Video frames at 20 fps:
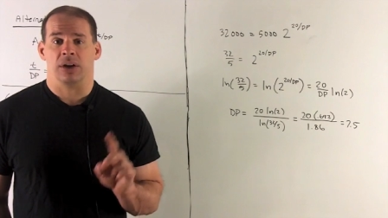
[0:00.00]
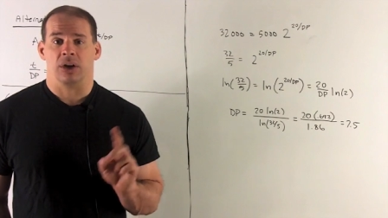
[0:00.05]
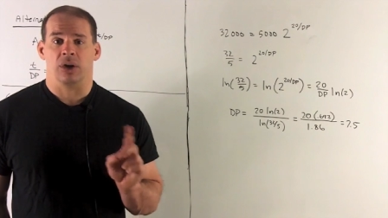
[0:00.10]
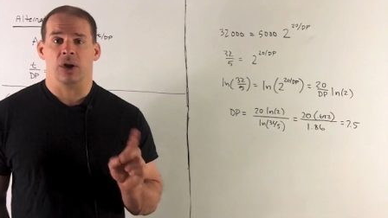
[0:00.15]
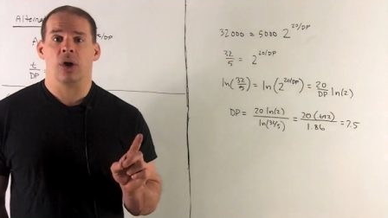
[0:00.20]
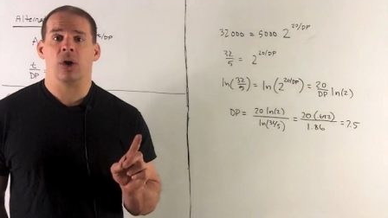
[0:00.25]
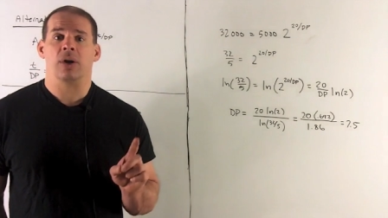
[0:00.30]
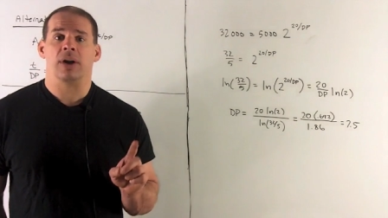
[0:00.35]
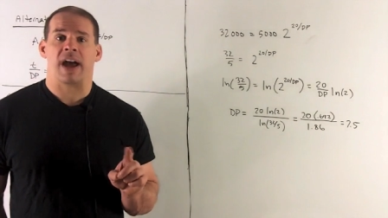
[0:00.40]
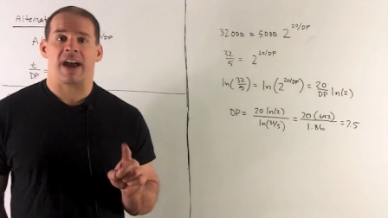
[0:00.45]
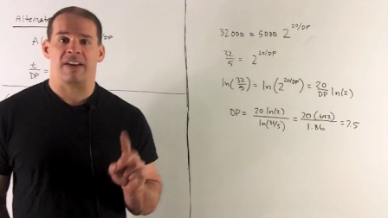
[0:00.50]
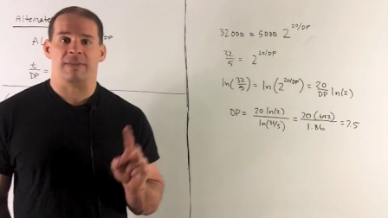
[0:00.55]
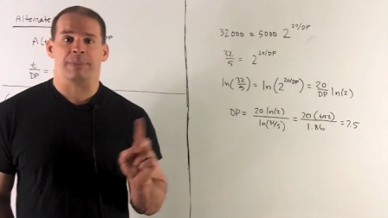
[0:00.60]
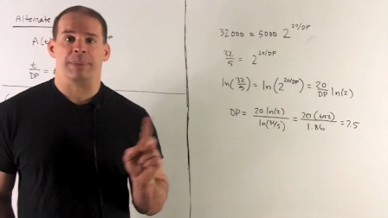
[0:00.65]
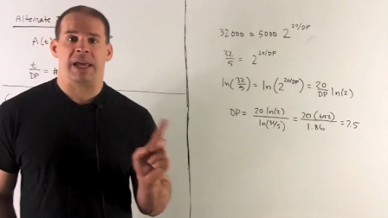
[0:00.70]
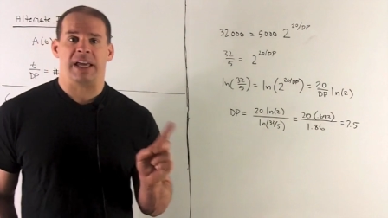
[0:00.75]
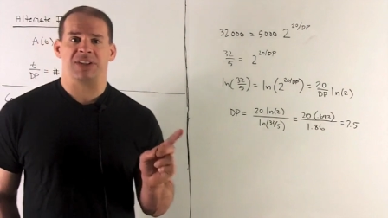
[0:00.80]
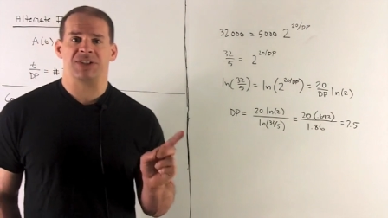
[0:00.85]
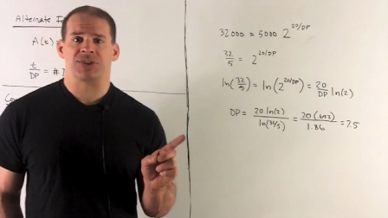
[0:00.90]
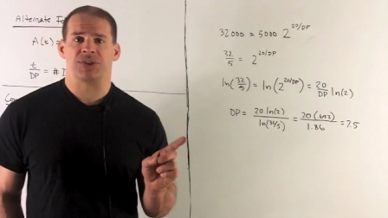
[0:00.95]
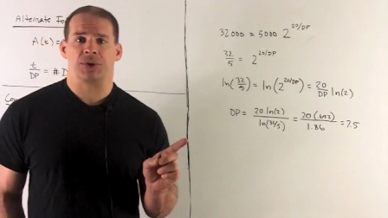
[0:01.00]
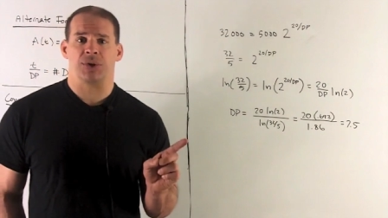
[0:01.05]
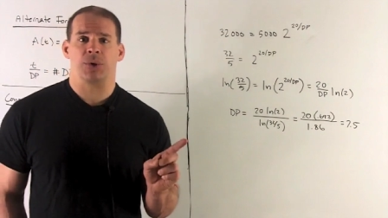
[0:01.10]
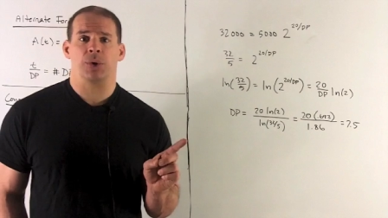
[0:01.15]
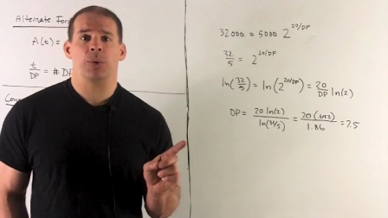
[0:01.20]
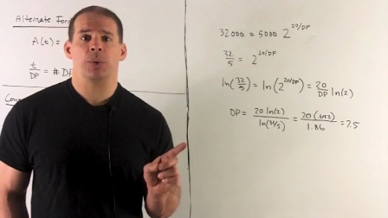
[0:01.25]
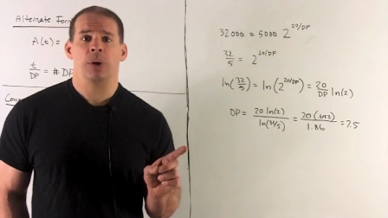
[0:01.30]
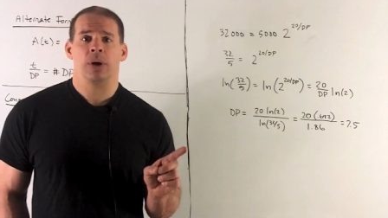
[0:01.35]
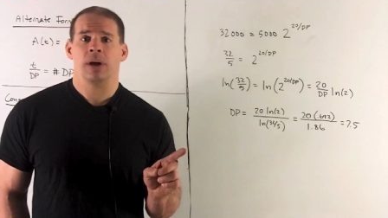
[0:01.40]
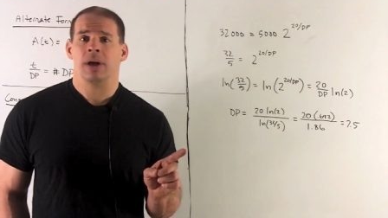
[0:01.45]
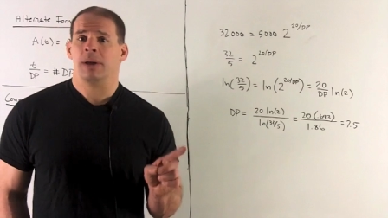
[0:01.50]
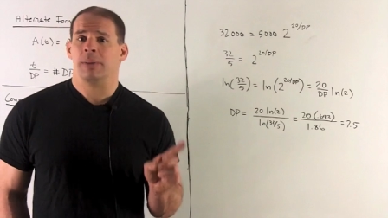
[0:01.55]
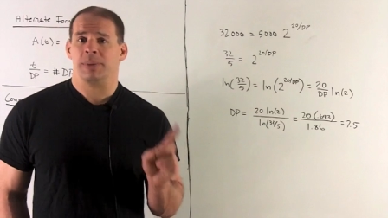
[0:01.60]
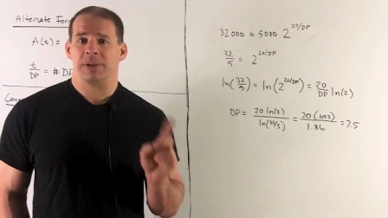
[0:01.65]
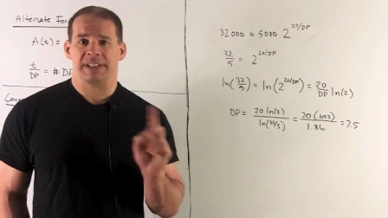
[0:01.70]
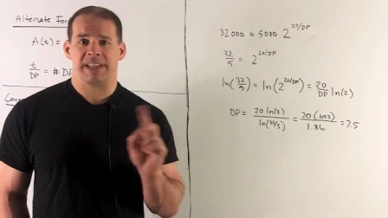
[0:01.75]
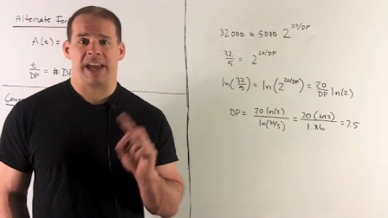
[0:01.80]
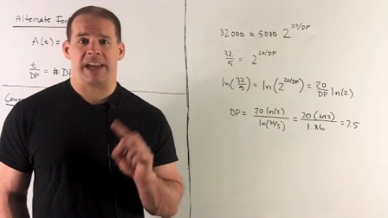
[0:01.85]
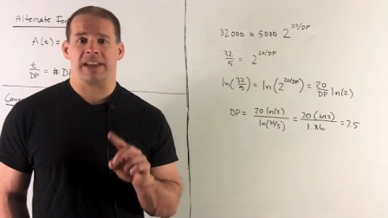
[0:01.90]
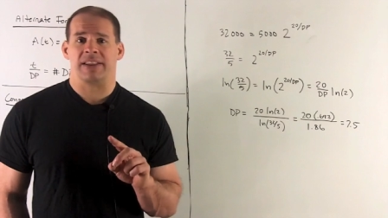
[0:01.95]
Now note, I have base 2,
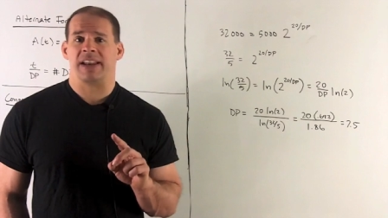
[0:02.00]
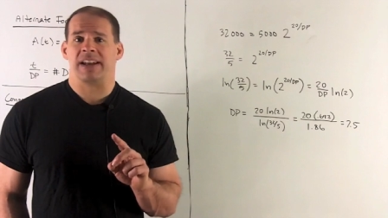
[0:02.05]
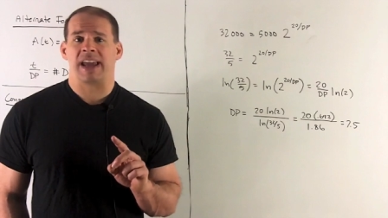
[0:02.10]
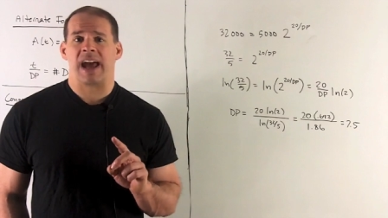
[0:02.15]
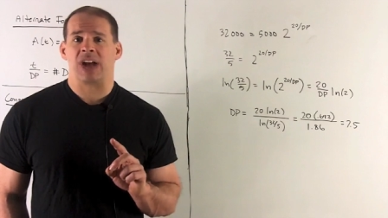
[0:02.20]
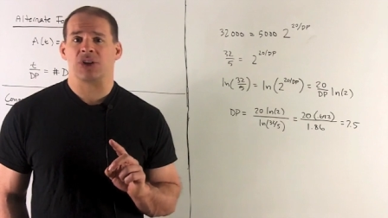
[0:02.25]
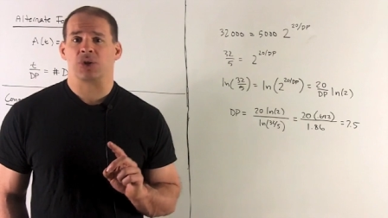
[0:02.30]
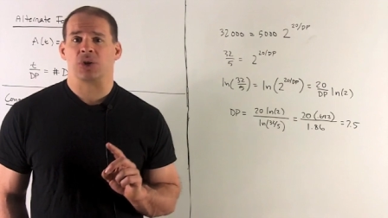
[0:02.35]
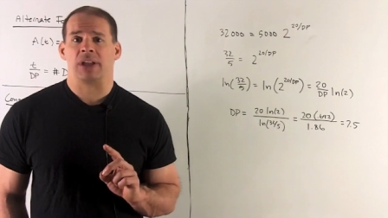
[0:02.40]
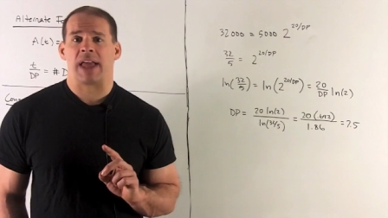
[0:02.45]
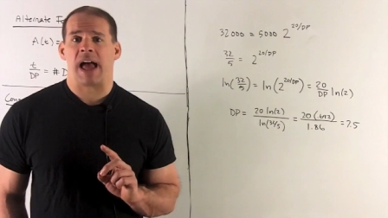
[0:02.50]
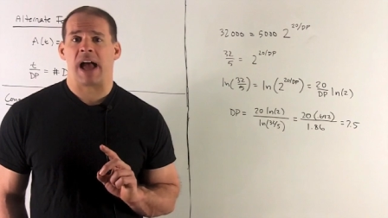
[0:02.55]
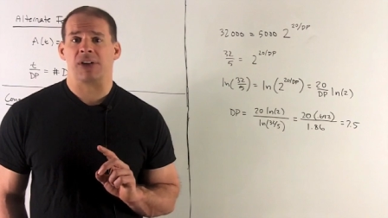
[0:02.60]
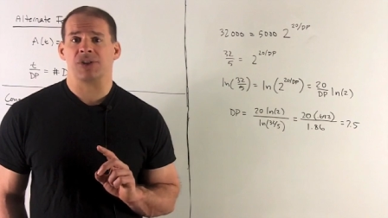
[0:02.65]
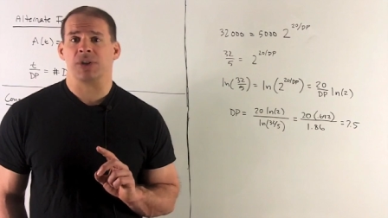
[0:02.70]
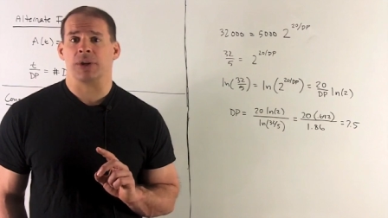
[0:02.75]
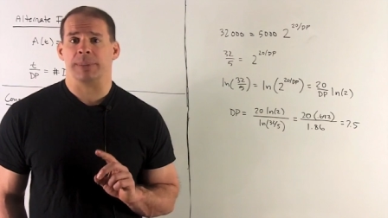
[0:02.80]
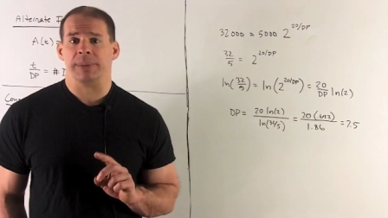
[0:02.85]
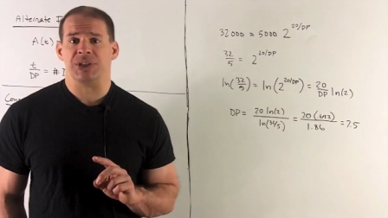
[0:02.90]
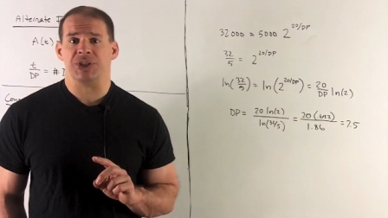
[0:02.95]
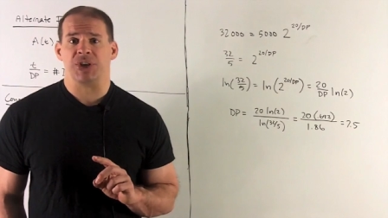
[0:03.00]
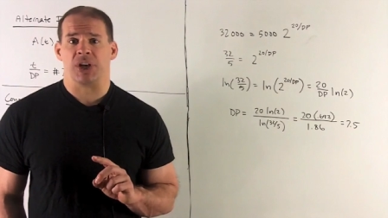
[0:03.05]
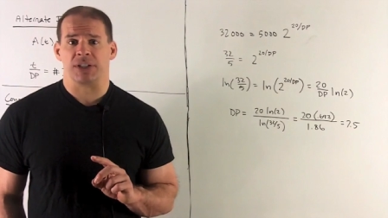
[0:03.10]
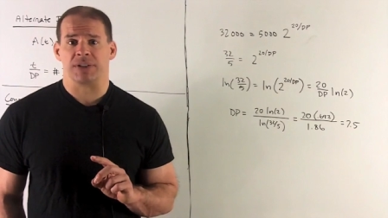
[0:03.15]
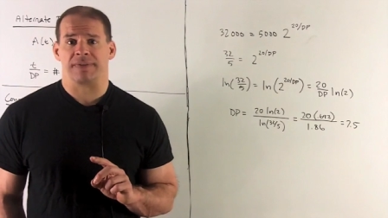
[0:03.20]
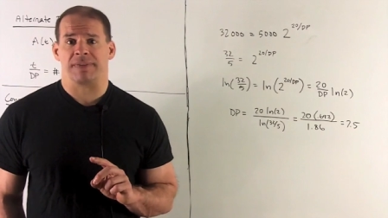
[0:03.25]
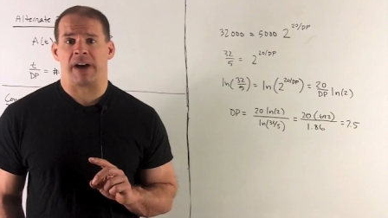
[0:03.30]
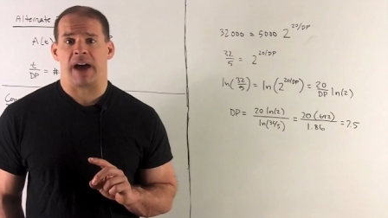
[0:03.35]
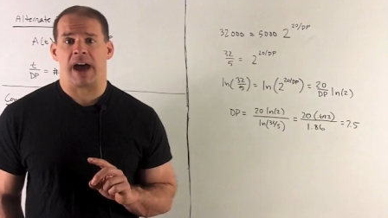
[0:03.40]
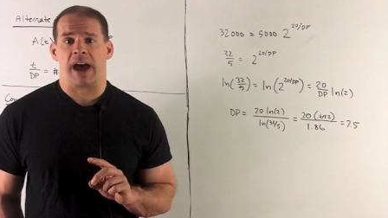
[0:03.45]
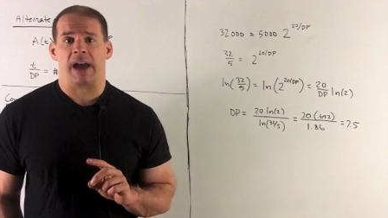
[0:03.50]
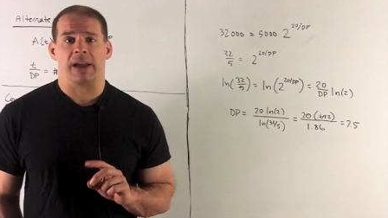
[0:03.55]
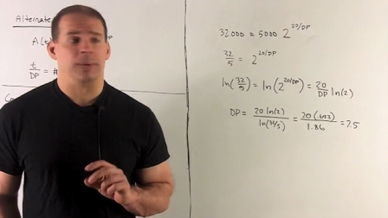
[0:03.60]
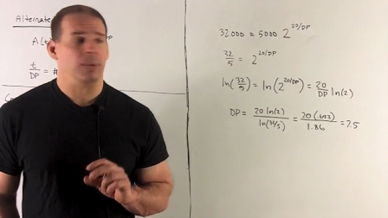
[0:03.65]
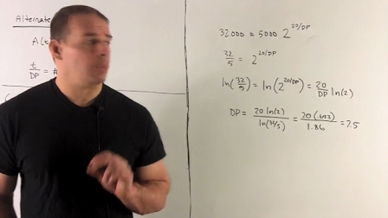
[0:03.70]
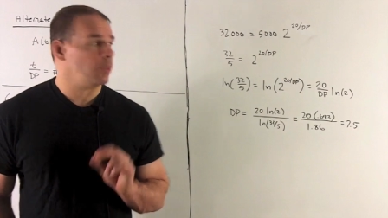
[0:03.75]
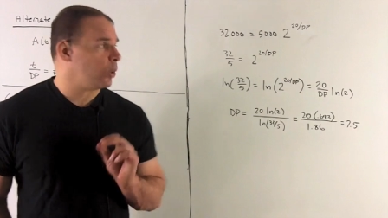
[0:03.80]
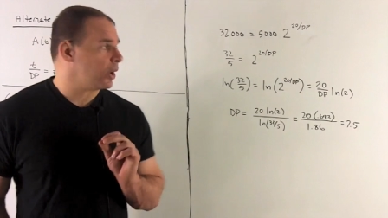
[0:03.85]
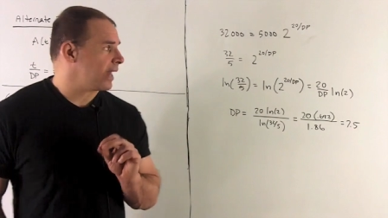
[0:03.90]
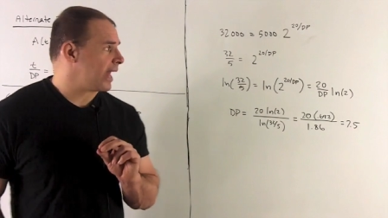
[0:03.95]
but taking the natural log is going to be just
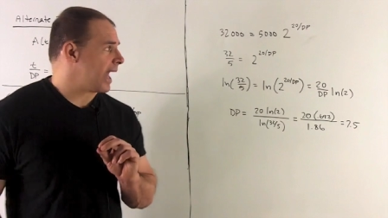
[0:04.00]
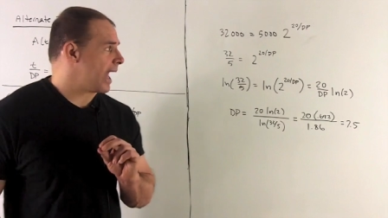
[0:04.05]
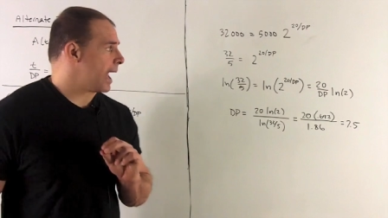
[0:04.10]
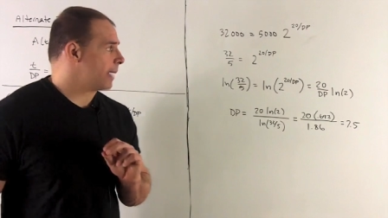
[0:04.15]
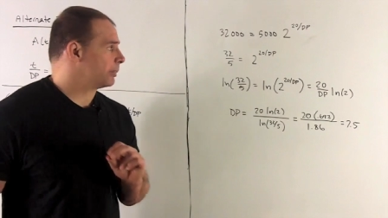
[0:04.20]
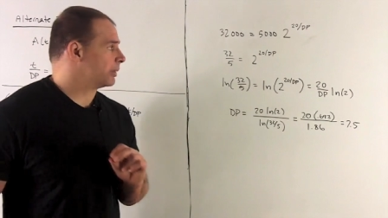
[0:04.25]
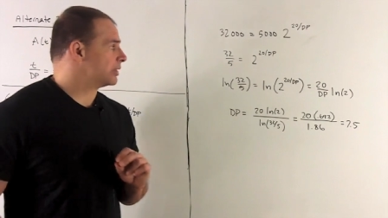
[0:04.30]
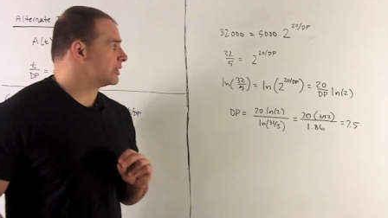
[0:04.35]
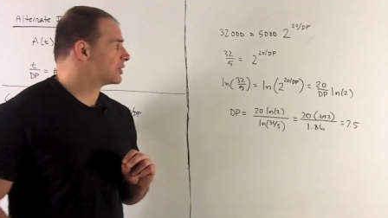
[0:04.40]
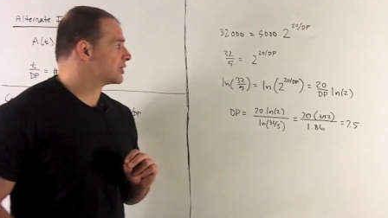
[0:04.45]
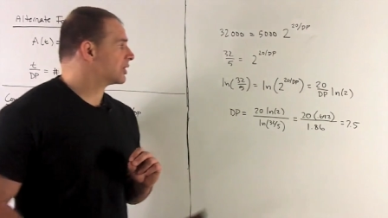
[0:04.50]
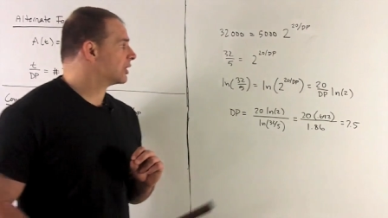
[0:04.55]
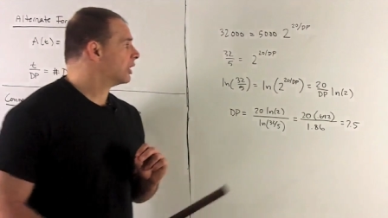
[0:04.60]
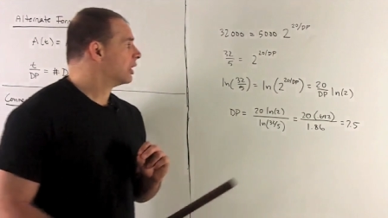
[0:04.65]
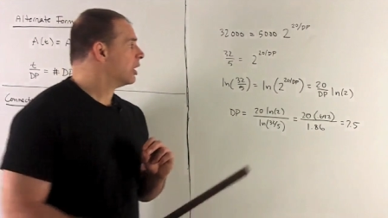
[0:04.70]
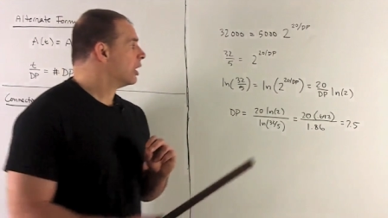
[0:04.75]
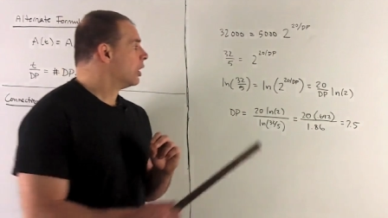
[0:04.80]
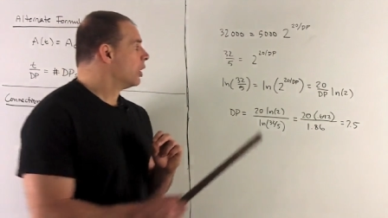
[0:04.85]
fine. What happens?